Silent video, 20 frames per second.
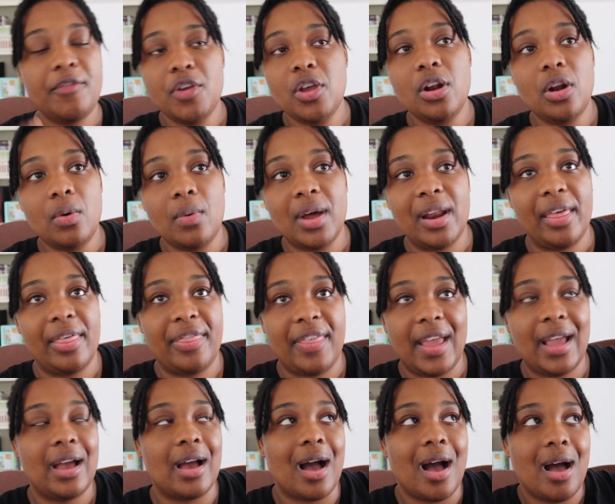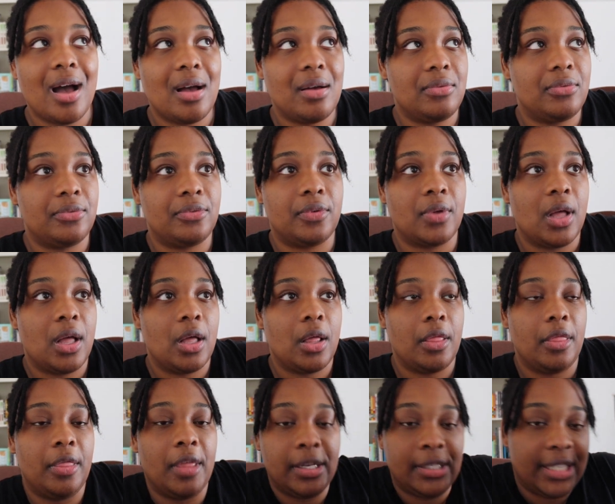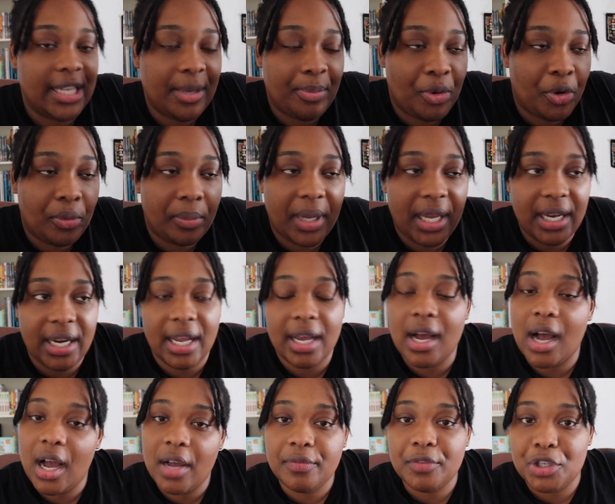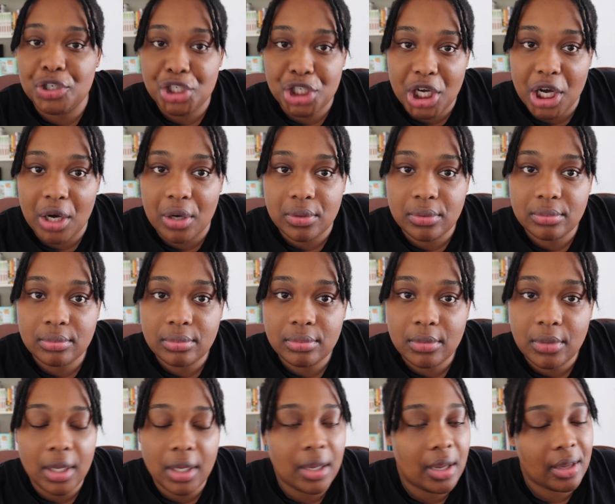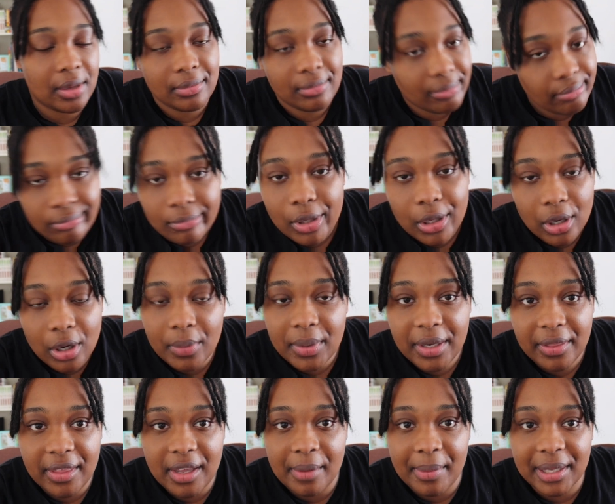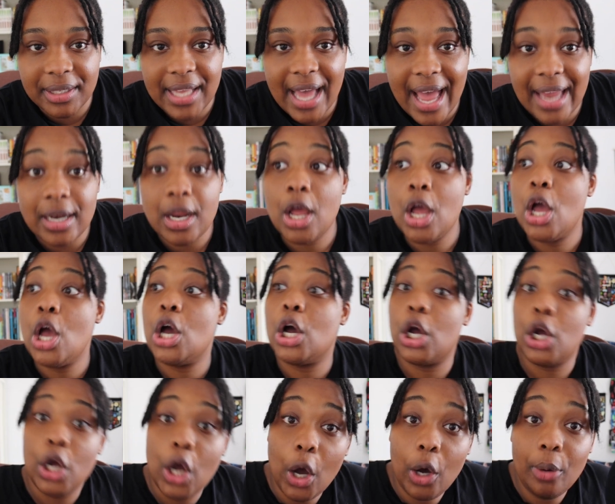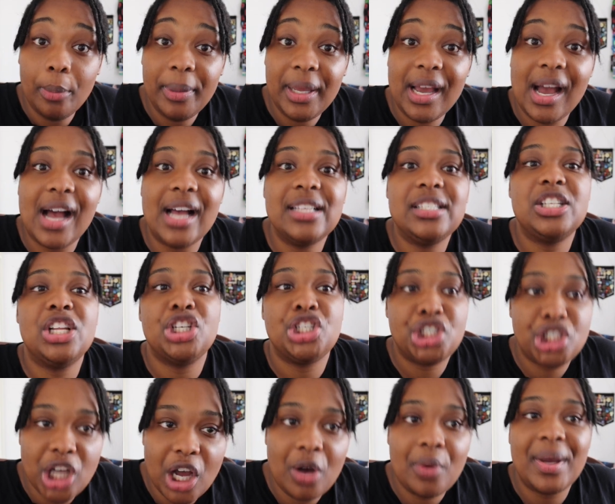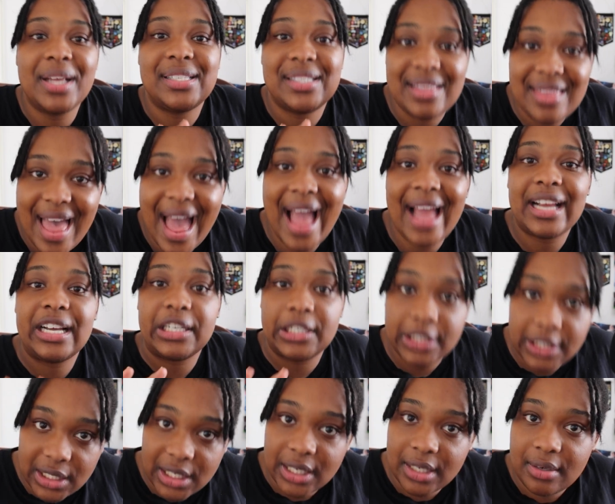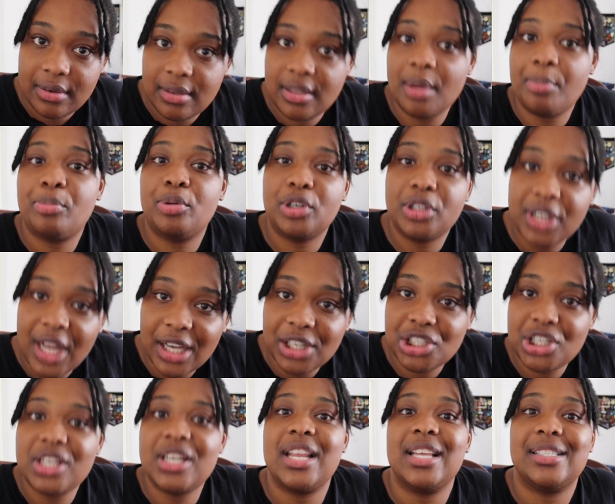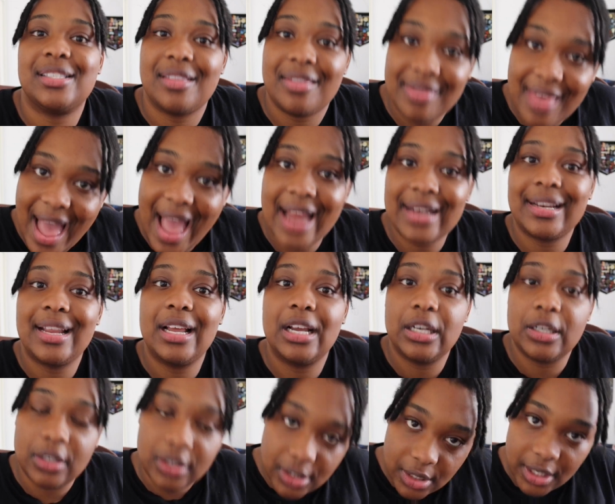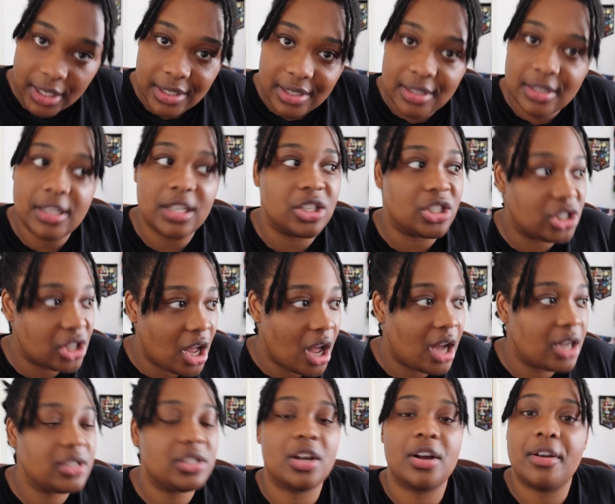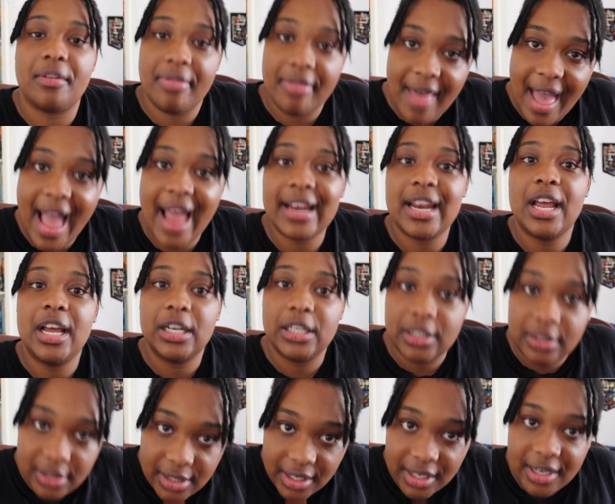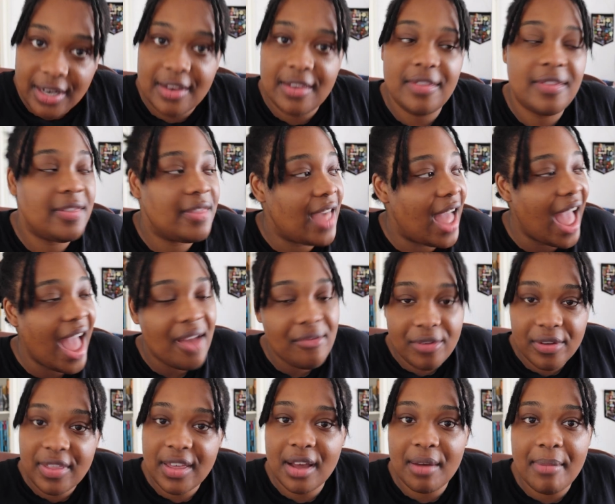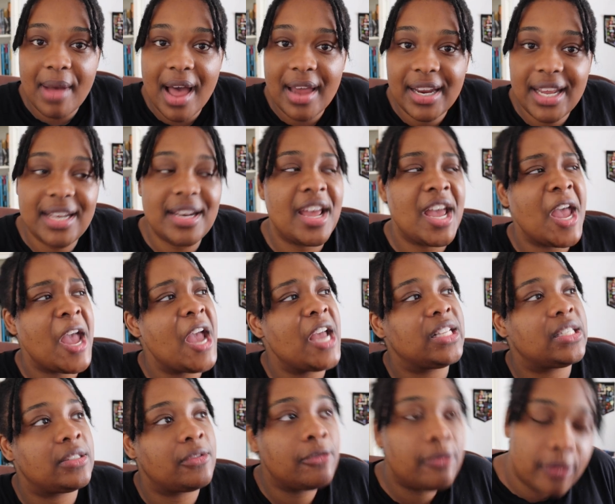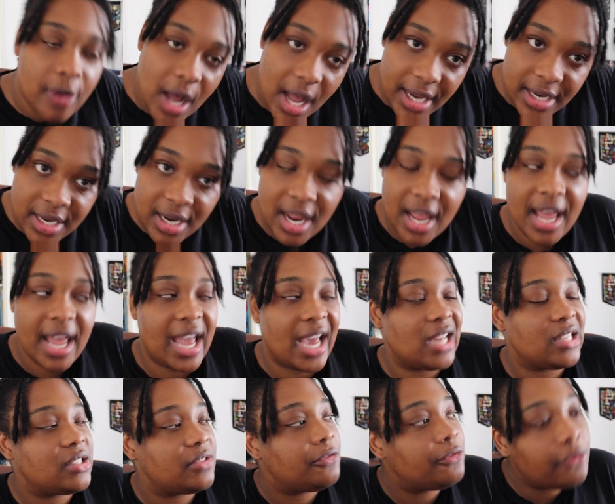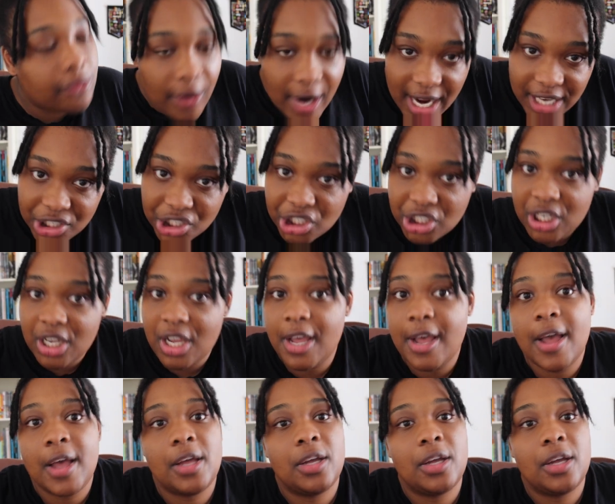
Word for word: If you don't want to think of the deeper meaning of the show, yeah, you don't want to think about that. Go because the show is that good. The production is that good. The songs are that good. Everything about it, it's fun, it's fresh.